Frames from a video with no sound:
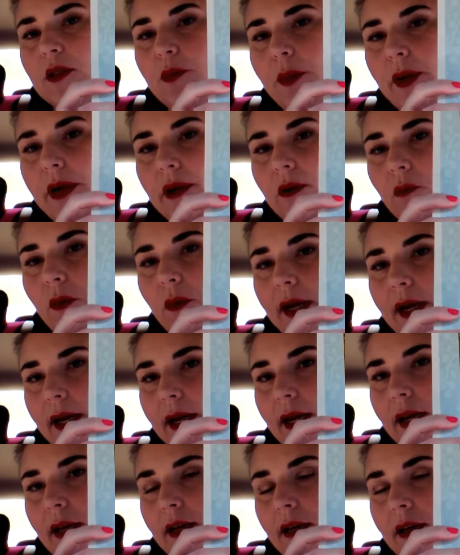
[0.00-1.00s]
because look
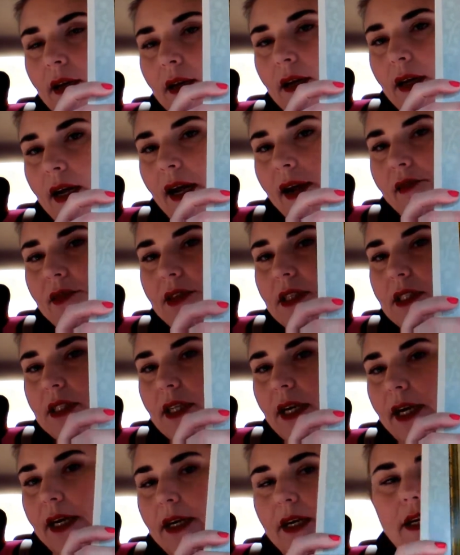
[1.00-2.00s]
at all this
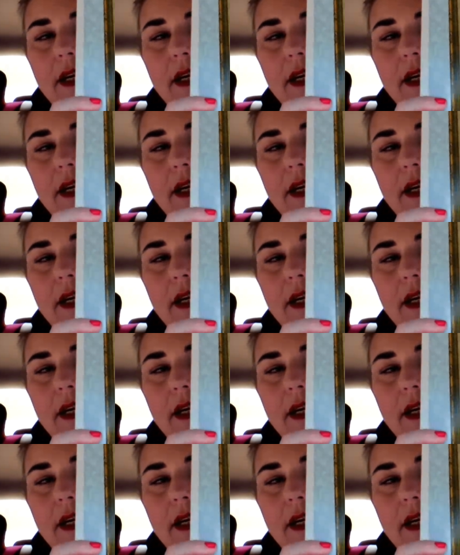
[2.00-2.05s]
white.